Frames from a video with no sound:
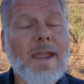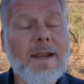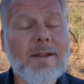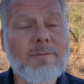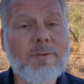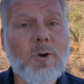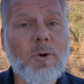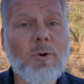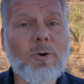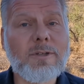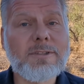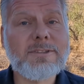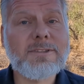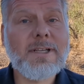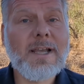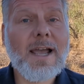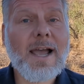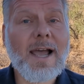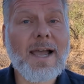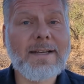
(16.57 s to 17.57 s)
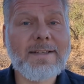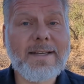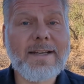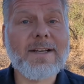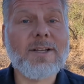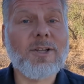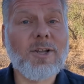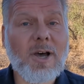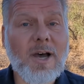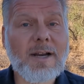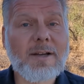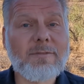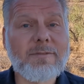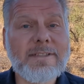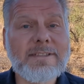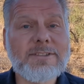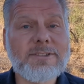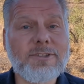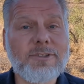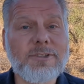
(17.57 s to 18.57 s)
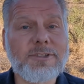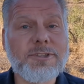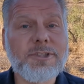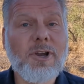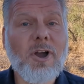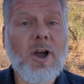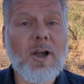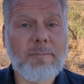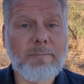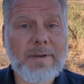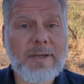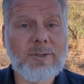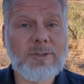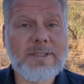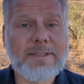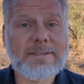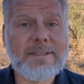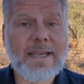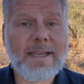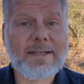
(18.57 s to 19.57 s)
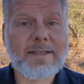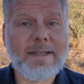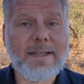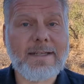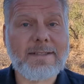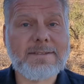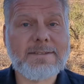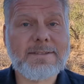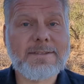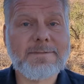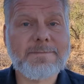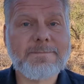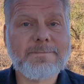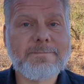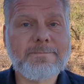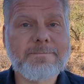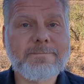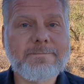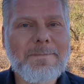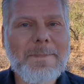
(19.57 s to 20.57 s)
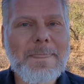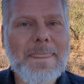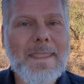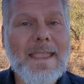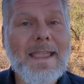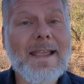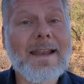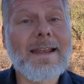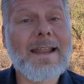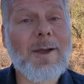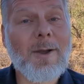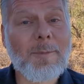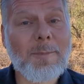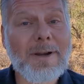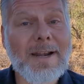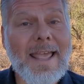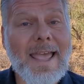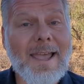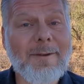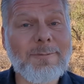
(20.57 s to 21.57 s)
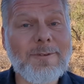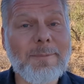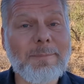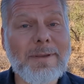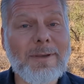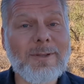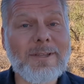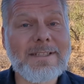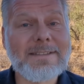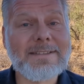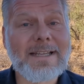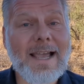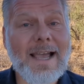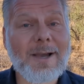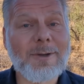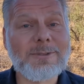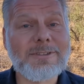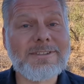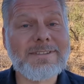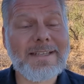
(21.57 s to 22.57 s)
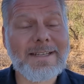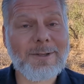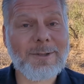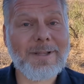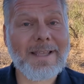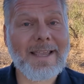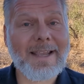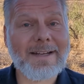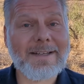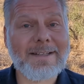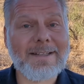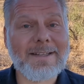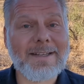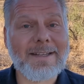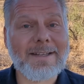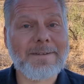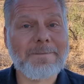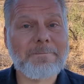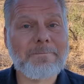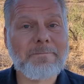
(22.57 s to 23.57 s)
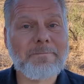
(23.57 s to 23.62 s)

And of course, I did a lot of research on building techniques. Now I'm going to have to build this house single handedly.